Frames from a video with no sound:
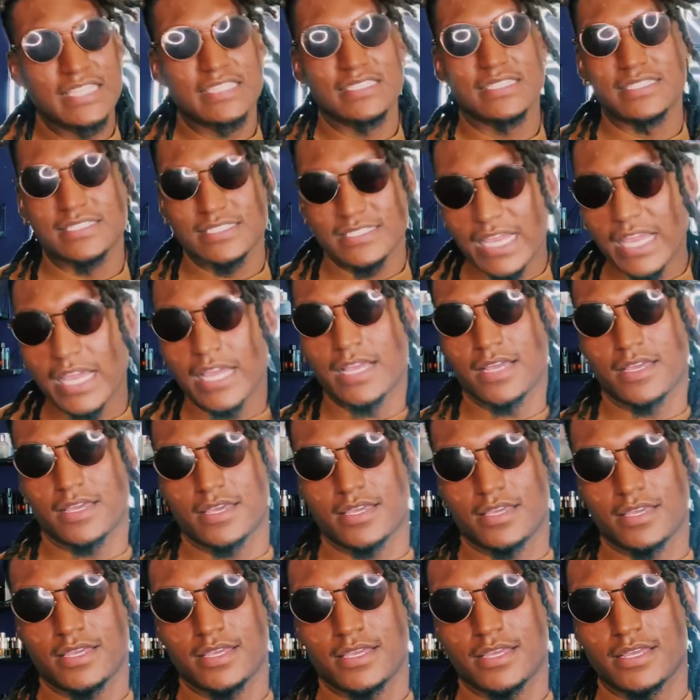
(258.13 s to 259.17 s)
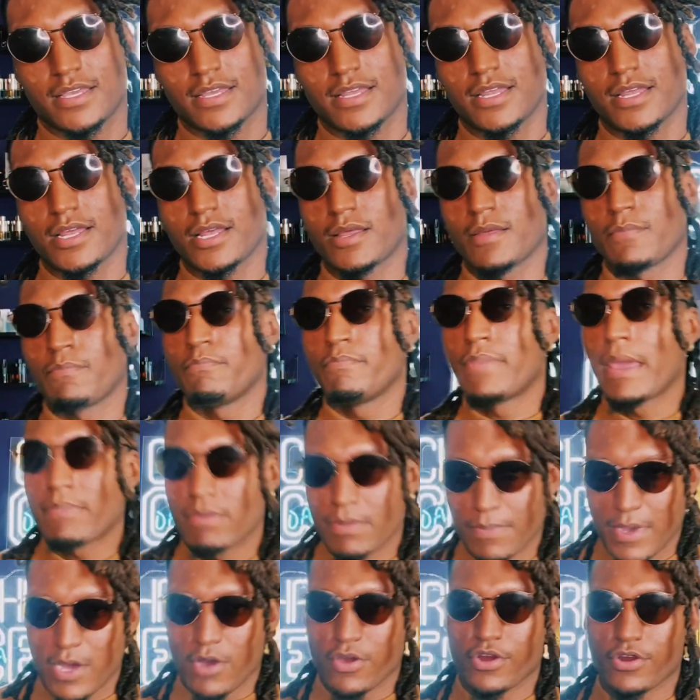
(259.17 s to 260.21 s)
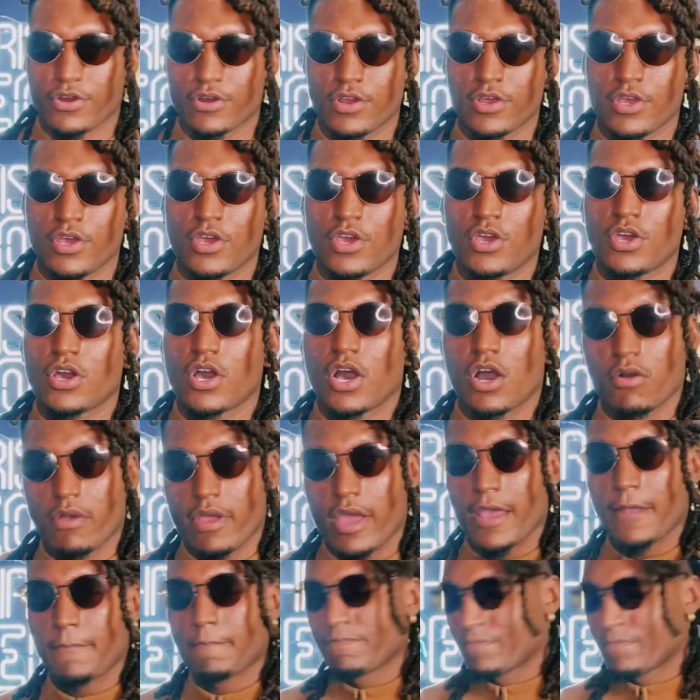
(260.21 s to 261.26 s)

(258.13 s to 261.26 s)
stink. Baby powder okay?